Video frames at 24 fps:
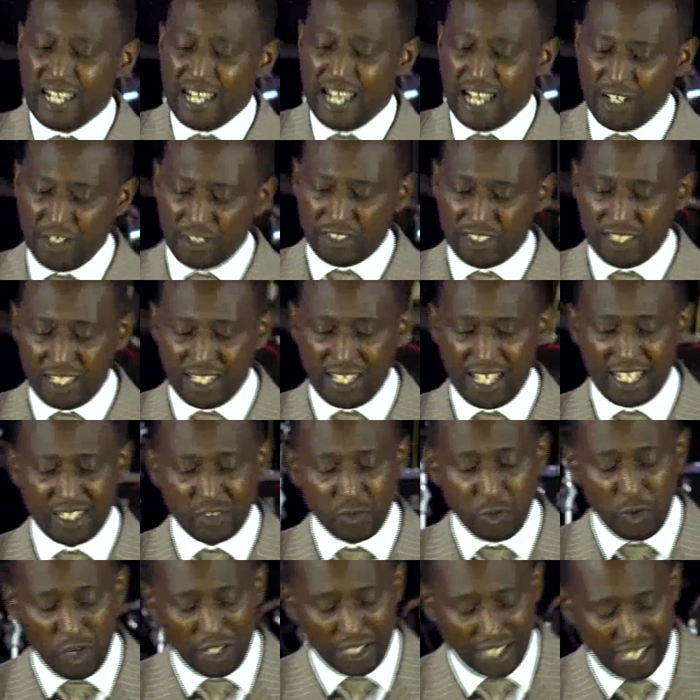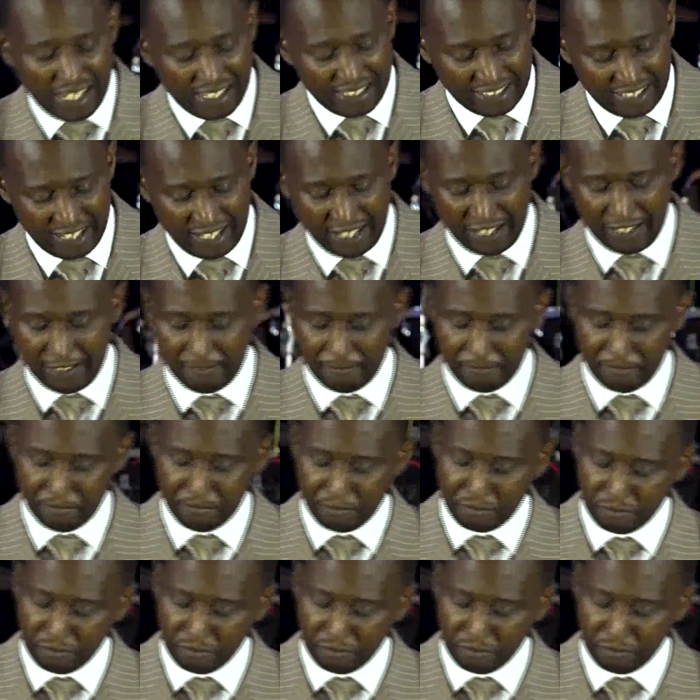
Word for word: And you see, that's what they say.